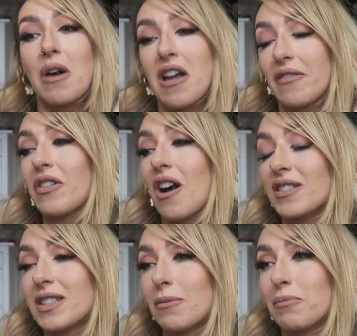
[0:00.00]
I have
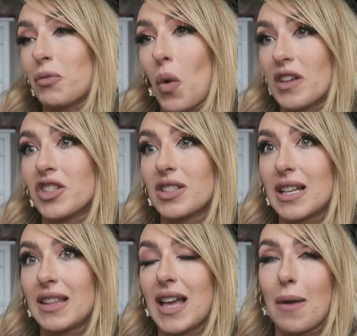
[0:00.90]
gotten some questions
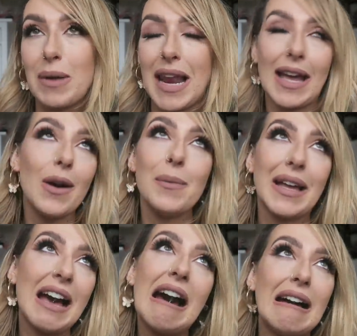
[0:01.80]
like that, been like, oh
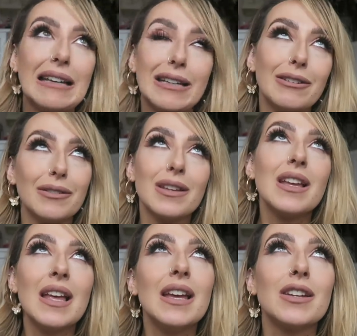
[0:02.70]
my god, you know,
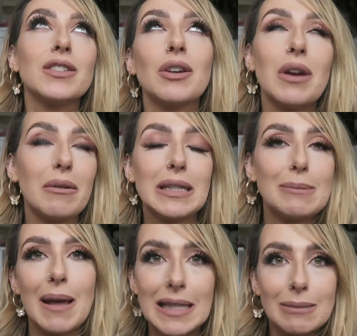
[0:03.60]
you're so
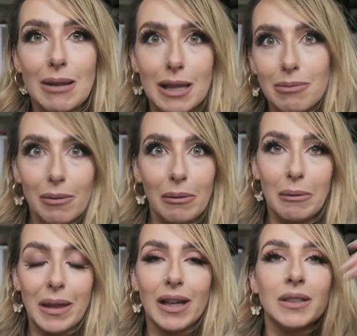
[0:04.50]
irresponsible, blah, blah,
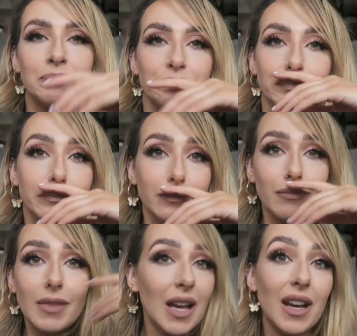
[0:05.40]
blah, blah.
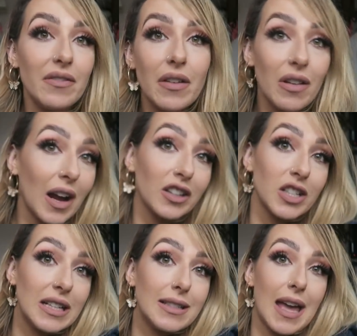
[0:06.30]
And I've never
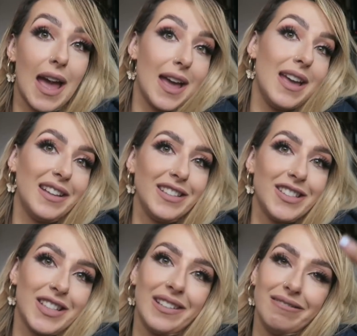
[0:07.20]
actually
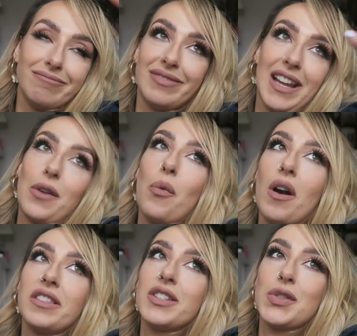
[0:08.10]
said like
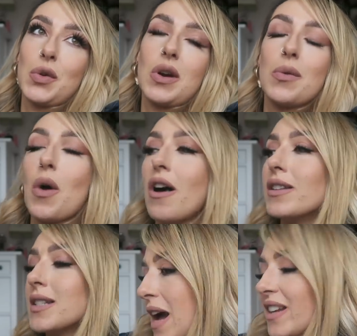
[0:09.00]
what the story
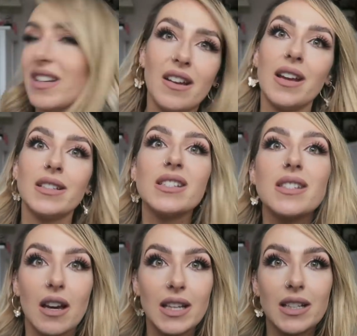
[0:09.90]
was. Patty and I had
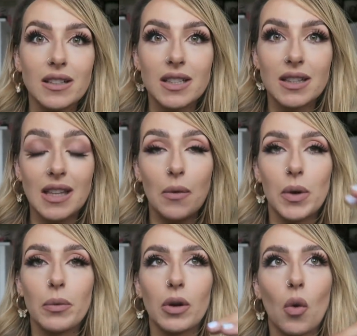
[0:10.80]
decided that
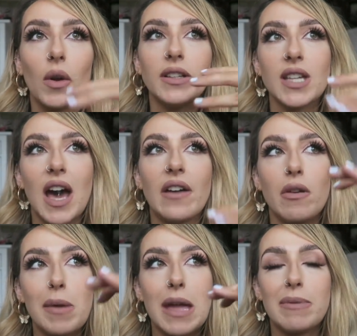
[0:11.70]
we were going to have
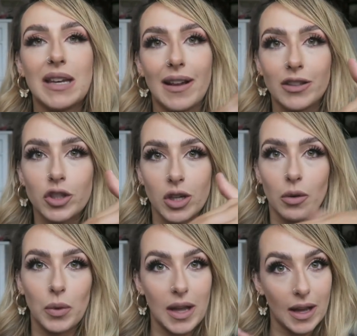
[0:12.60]
a baby next
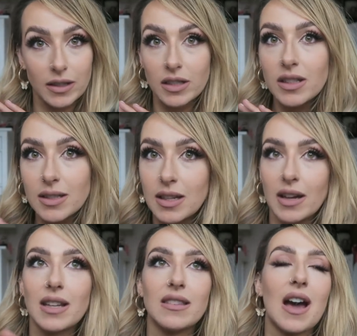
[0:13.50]
year. We had
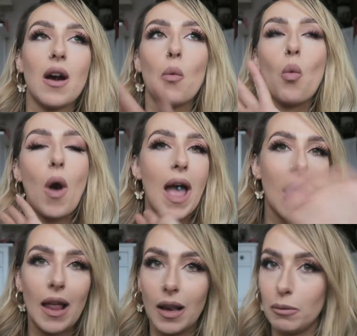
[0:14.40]
decided that
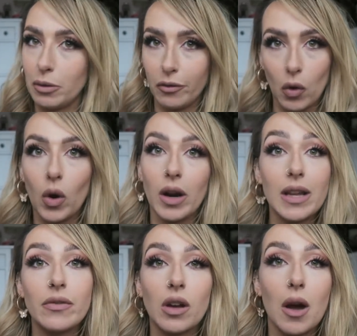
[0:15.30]
well before I
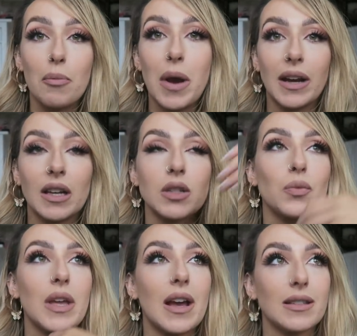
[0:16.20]
even got pregnant.
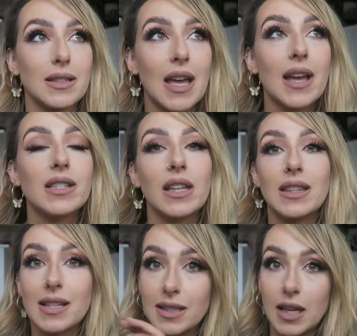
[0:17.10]
We had said that
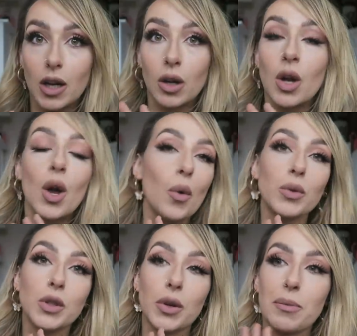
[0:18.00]
this year
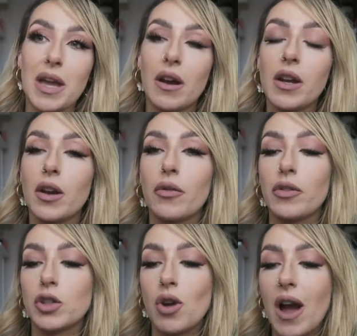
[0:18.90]
was going to be our year
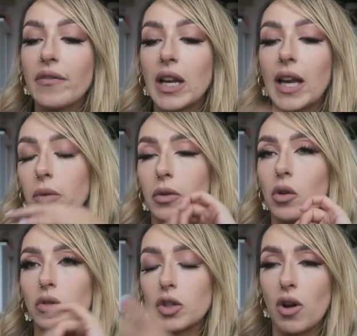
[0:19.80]
for traveling. We were
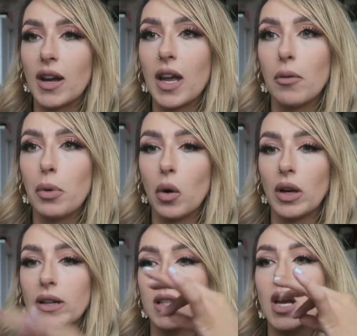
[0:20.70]
going to Krakow in
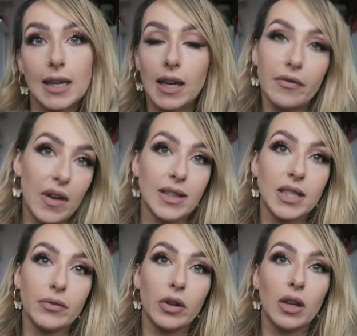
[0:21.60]
Poland, Sziget
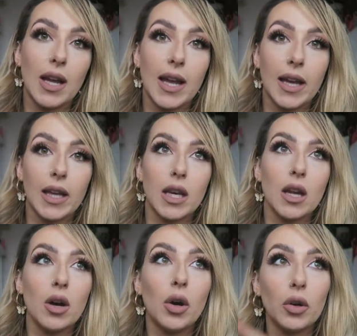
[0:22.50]
Festival in
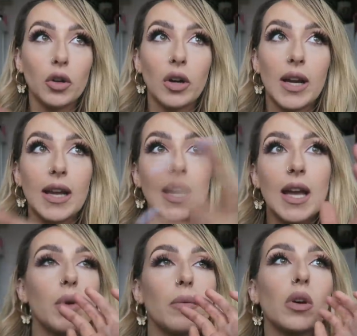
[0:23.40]
Hungary.
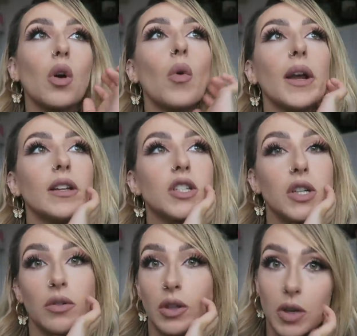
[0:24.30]
We were going
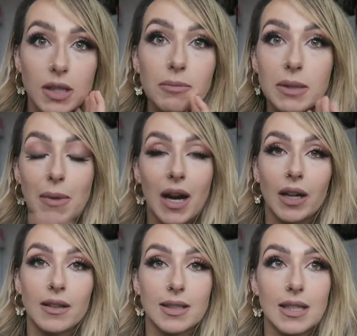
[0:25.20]
to the Christmas
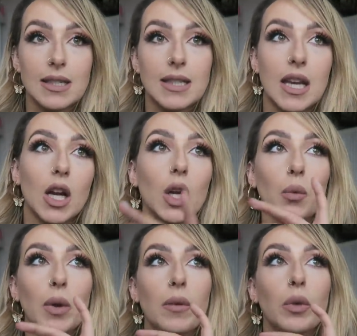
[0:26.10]
markets this year.
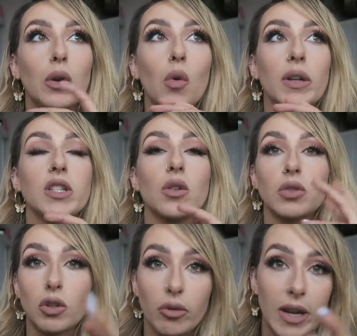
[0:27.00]
We were going to go
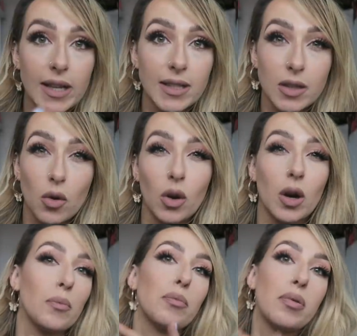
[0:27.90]
to Greece
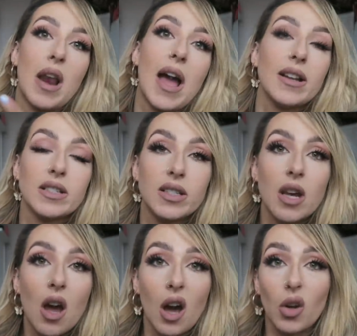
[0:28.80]
or planned
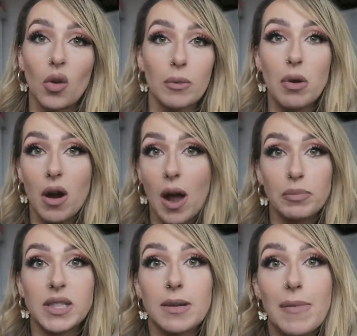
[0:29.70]
on going
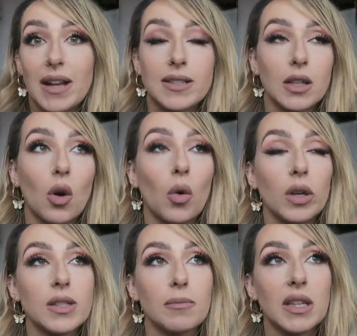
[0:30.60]
perhaps to Mexico
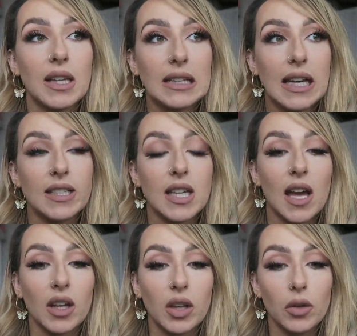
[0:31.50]
or something like that to
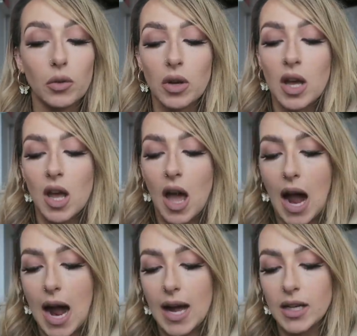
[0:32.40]
Cancun.
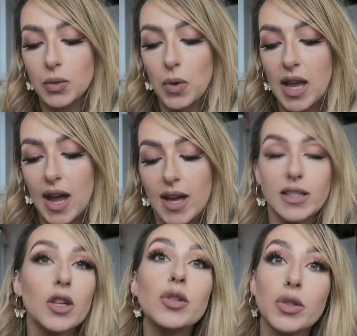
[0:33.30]
And we
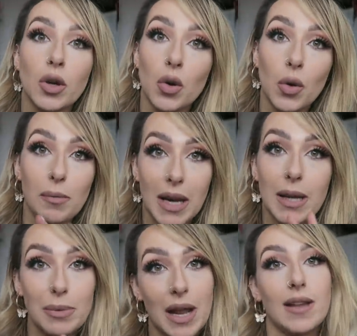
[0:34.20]
had so
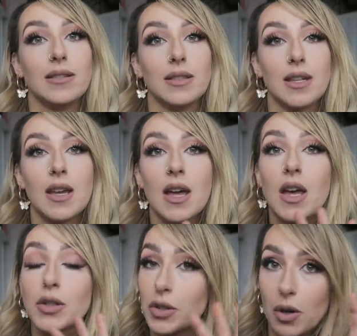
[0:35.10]
many plans
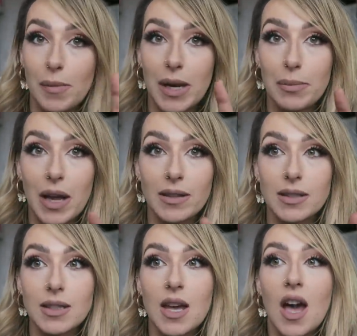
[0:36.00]
so many
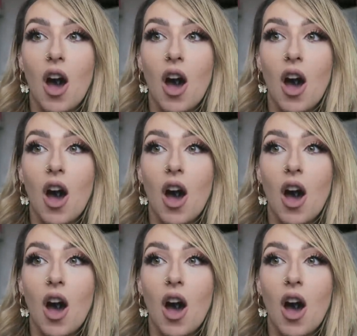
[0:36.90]
plans.